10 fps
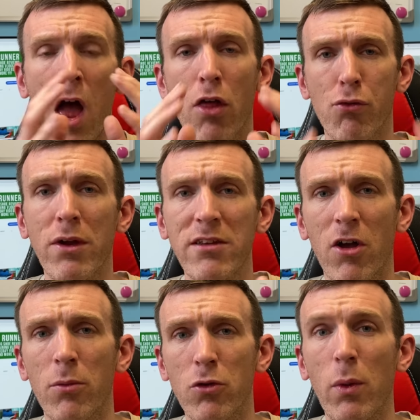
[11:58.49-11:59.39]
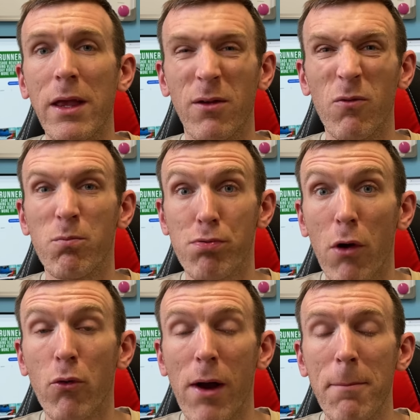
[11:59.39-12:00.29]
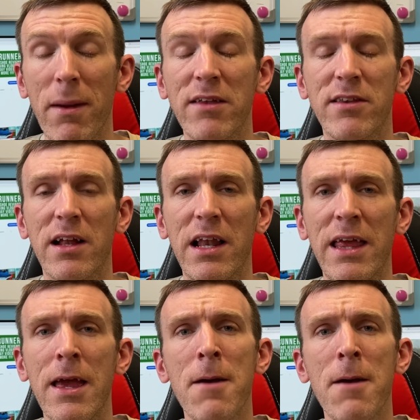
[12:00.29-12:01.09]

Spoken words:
3 times a week program, basically,